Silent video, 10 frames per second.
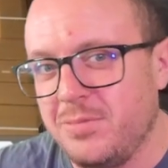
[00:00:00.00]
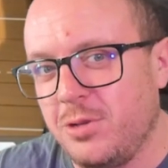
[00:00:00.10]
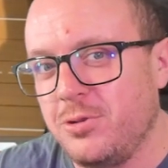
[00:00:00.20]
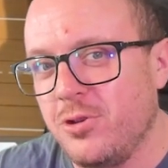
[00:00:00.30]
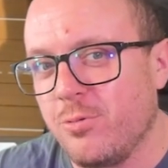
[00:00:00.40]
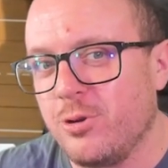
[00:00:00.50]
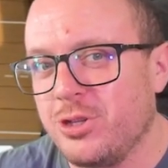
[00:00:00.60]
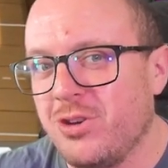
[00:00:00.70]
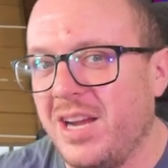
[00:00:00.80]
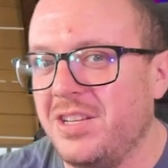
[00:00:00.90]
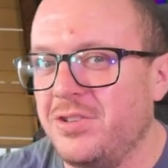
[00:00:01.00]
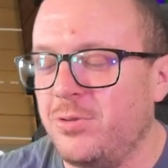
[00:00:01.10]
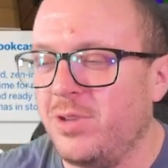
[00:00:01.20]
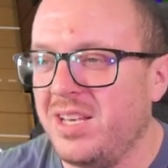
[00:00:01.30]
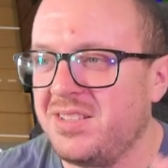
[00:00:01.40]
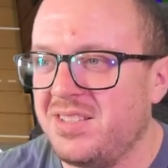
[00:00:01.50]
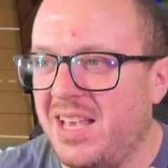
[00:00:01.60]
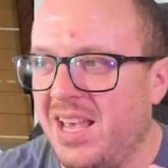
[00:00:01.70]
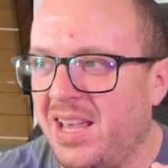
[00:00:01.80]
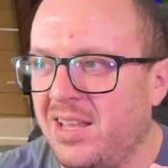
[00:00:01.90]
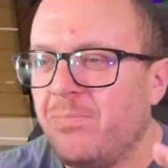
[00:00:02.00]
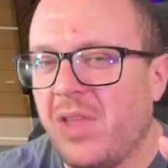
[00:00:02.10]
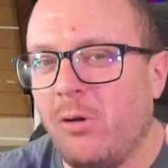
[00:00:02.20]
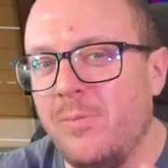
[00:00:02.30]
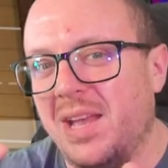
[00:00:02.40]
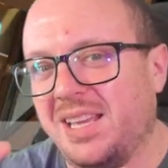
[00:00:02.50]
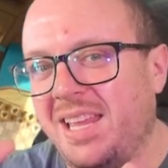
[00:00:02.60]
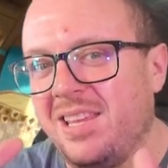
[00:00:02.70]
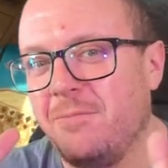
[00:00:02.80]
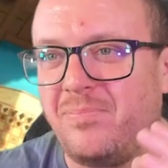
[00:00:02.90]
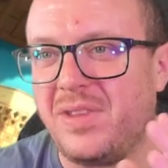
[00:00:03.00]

YouTubers trying to do this, and I'll admit, getting the